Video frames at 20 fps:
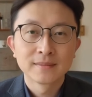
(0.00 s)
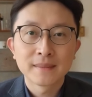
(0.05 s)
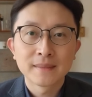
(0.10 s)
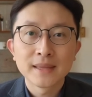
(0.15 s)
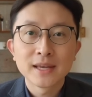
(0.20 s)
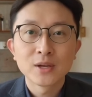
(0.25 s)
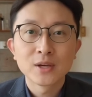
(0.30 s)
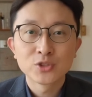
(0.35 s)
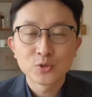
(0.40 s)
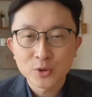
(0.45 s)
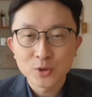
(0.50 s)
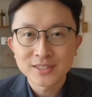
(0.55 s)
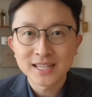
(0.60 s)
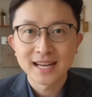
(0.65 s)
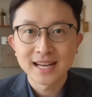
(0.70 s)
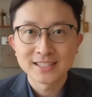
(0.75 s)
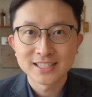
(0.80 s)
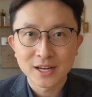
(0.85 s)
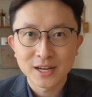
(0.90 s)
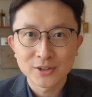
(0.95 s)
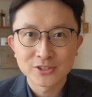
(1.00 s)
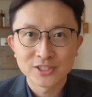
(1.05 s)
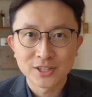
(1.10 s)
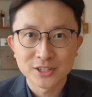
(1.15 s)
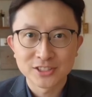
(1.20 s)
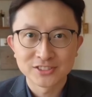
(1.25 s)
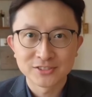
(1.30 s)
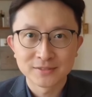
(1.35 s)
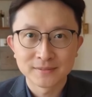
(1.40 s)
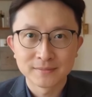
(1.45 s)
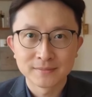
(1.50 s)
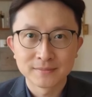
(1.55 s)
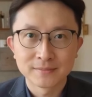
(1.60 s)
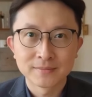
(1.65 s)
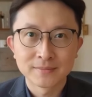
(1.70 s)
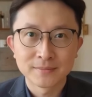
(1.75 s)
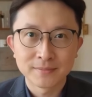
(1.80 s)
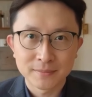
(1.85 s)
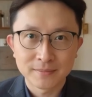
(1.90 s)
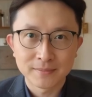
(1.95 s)
Here's what that tells us.
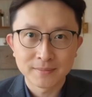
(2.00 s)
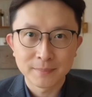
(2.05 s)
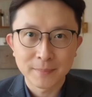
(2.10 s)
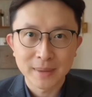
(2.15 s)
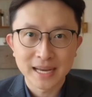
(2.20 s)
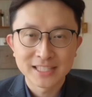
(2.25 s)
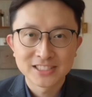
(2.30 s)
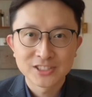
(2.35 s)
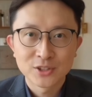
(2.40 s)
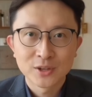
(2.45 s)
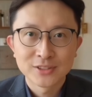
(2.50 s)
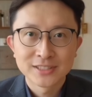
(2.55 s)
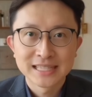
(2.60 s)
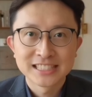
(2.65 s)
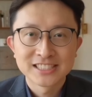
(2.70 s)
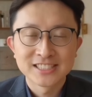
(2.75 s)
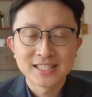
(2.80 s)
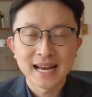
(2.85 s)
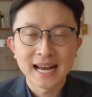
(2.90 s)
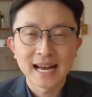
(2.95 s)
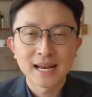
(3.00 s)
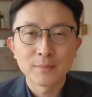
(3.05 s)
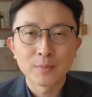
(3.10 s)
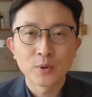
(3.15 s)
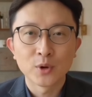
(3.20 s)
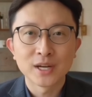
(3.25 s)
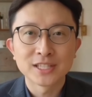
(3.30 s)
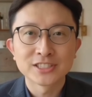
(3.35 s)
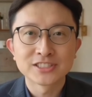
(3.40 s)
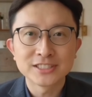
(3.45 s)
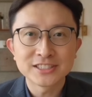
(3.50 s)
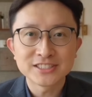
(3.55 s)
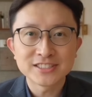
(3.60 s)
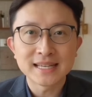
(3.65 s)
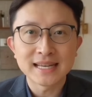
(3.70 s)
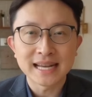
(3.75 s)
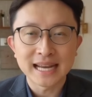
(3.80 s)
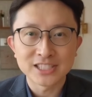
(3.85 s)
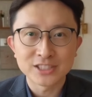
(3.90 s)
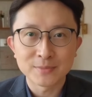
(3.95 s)
Based on these land prices,
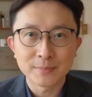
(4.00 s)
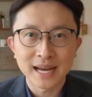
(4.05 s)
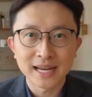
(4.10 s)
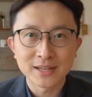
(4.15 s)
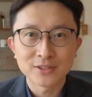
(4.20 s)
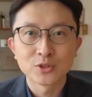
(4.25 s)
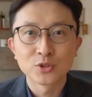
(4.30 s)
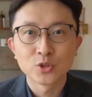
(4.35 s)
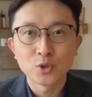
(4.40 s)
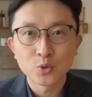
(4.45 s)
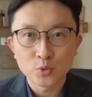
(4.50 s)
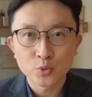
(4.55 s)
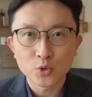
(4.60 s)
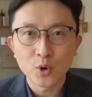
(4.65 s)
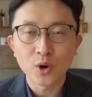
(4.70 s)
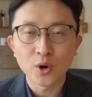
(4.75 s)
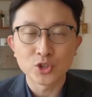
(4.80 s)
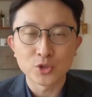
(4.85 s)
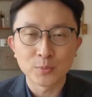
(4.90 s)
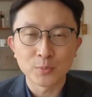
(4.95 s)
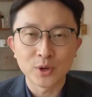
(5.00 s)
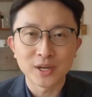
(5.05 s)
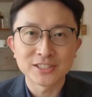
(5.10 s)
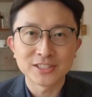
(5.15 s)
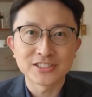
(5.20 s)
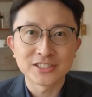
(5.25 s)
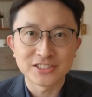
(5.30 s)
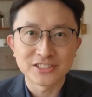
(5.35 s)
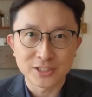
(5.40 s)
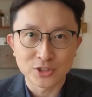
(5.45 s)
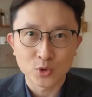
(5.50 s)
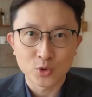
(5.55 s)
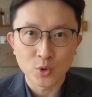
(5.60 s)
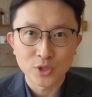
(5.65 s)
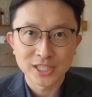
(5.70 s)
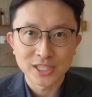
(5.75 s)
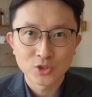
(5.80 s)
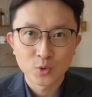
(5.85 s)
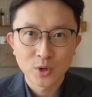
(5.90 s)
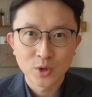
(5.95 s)
expect new launch prices in
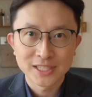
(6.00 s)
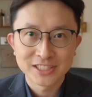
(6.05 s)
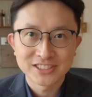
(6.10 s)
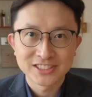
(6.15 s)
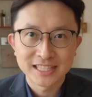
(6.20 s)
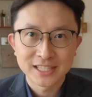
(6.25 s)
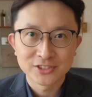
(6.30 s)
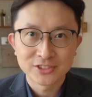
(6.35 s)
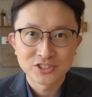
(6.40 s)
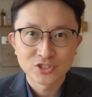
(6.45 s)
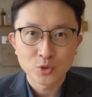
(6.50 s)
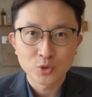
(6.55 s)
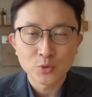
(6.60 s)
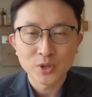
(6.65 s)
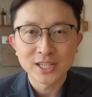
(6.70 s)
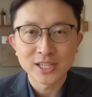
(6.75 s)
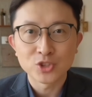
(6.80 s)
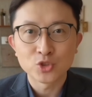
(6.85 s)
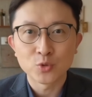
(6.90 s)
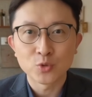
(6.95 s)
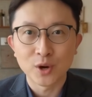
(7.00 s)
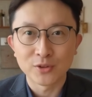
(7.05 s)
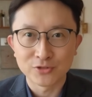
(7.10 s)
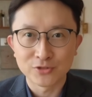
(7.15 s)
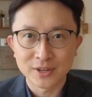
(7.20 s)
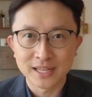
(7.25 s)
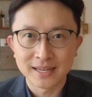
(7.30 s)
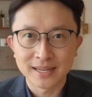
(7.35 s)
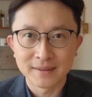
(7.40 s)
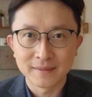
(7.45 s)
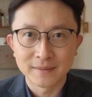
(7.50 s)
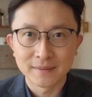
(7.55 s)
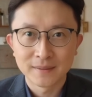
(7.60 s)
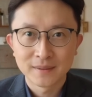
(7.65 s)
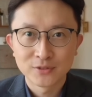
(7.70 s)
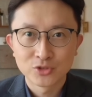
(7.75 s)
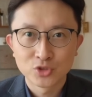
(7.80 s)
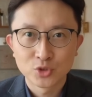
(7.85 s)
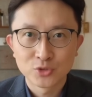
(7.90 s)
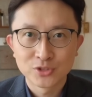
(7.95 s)
2026 to range roughly
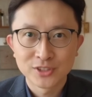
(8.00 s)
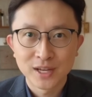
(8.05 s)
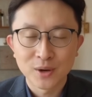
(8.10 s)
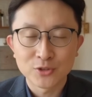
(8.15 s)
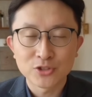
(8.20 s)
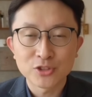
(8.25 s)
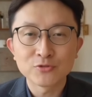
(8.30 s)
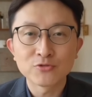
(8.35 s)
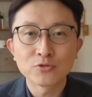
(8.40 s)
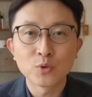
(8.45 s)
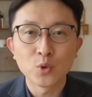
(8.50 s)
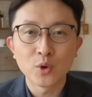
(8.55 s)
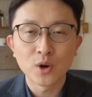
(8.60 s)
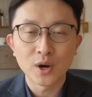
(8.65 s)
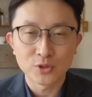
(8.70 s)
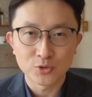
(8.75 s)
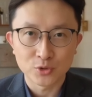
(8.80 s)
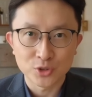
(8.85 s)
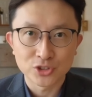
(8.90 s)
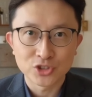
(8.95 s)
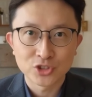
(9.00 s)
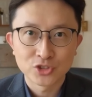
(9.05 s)
$2,400 to